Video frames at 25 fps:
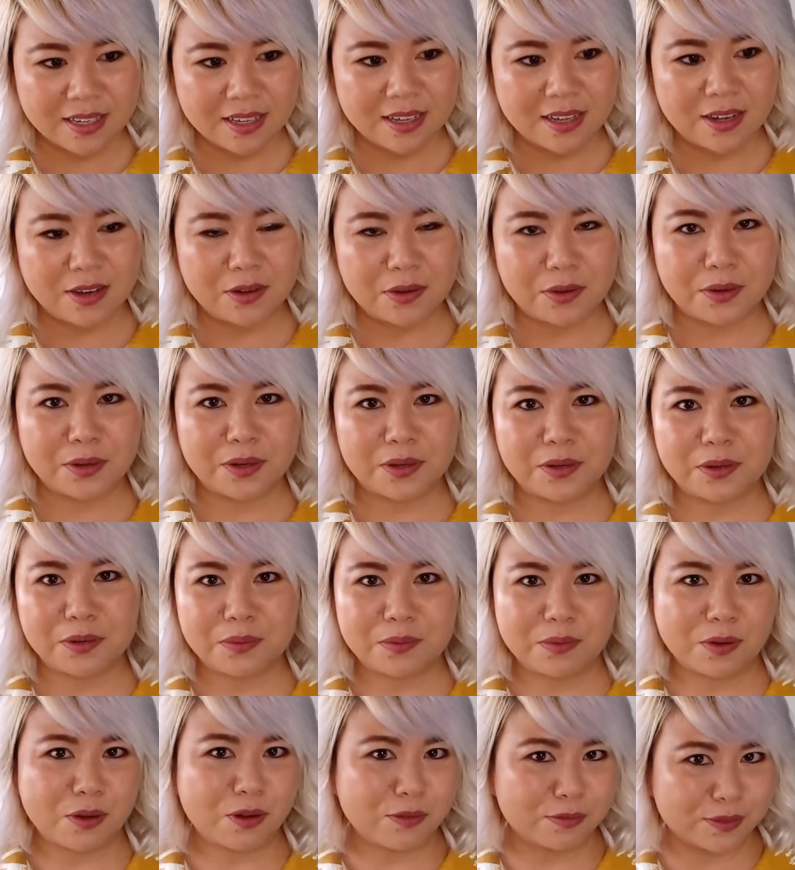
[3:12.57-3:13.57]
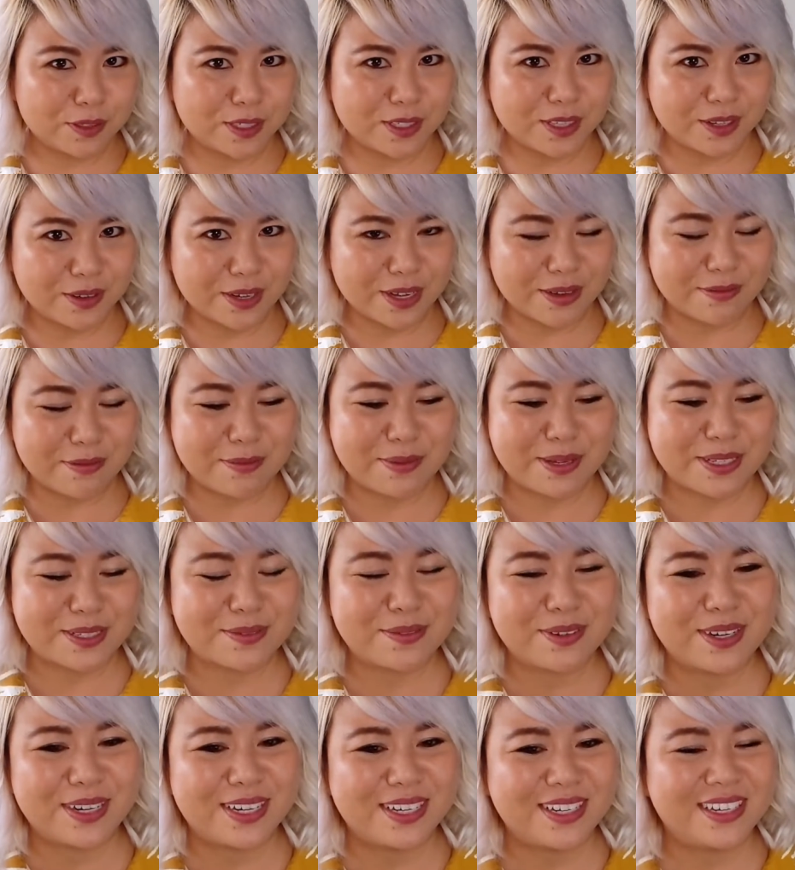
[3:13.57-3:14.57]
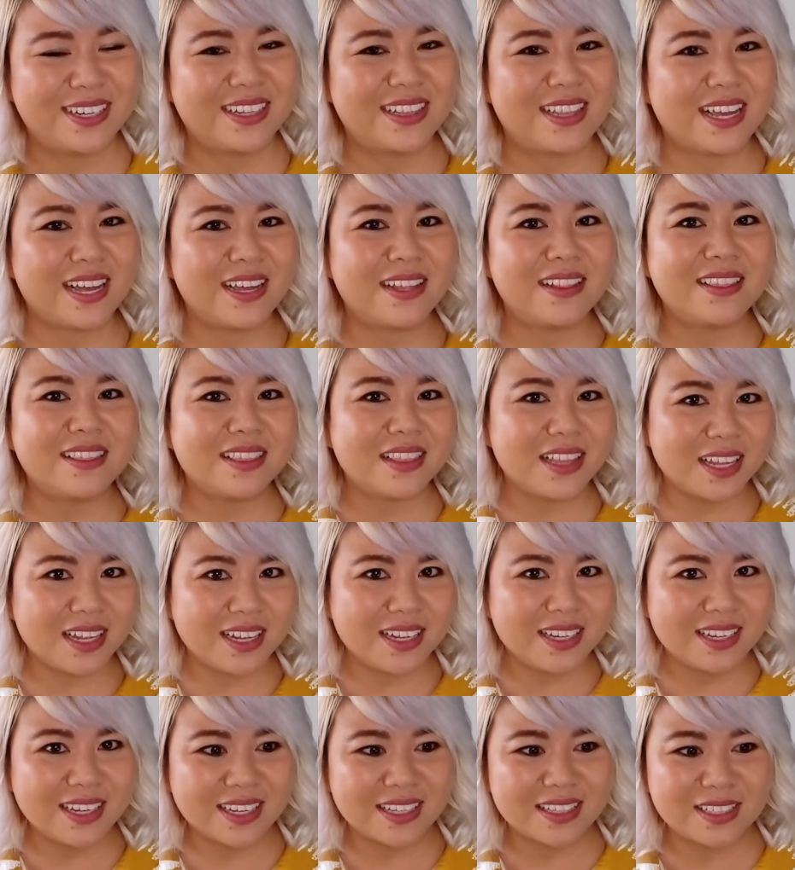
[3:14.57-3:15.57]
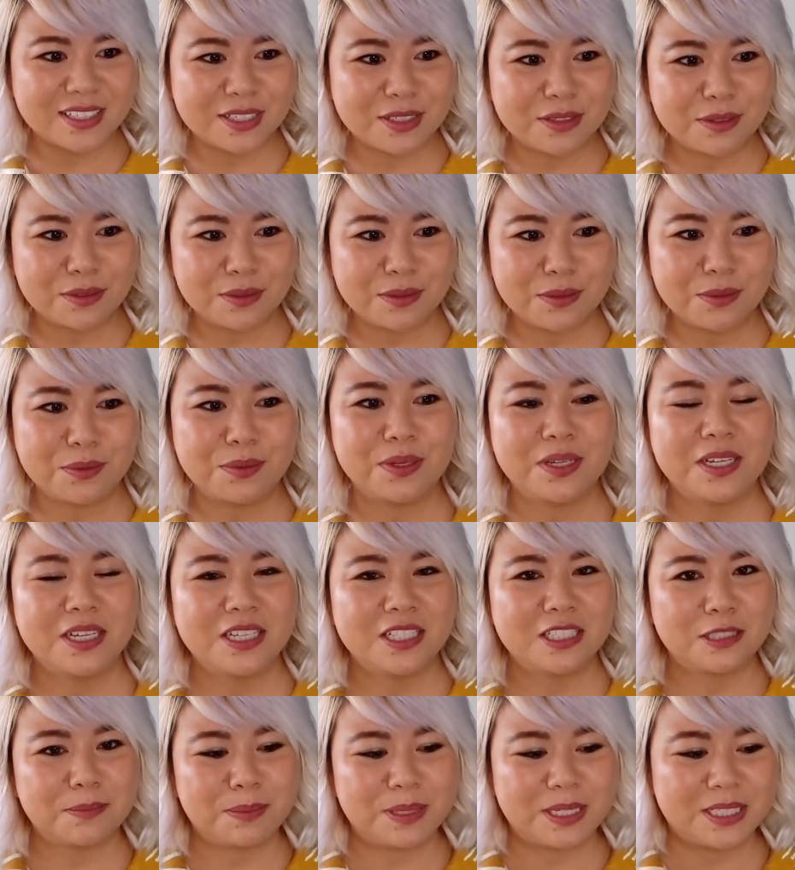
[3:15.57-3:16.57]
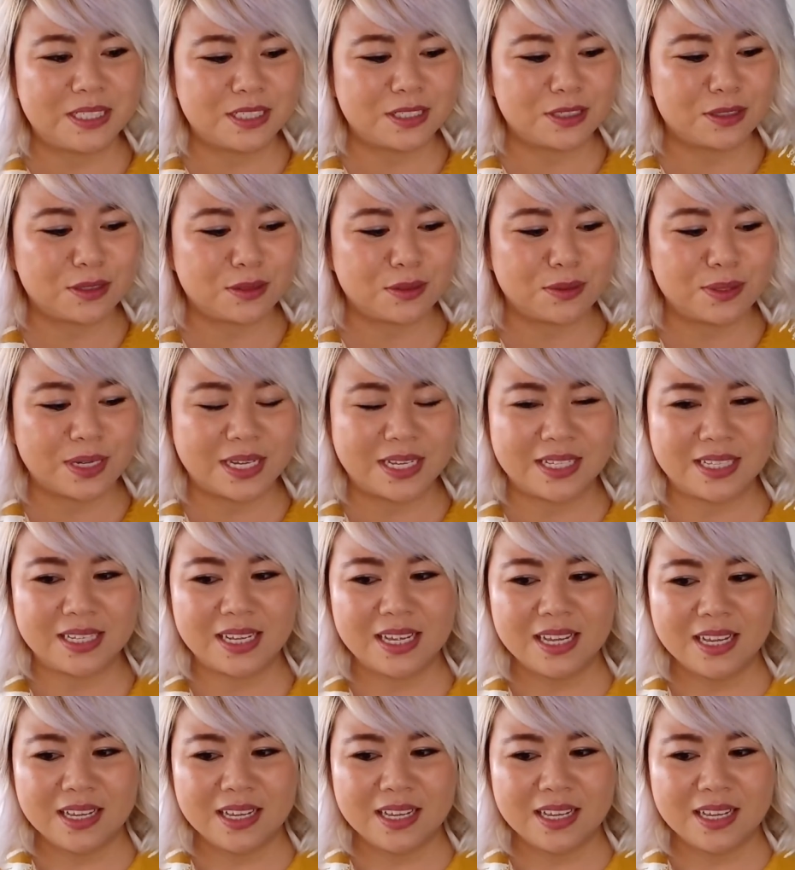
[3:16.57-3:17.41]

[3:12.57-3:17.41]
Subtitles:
or hopefully they'll have a best friend that they get to speak to and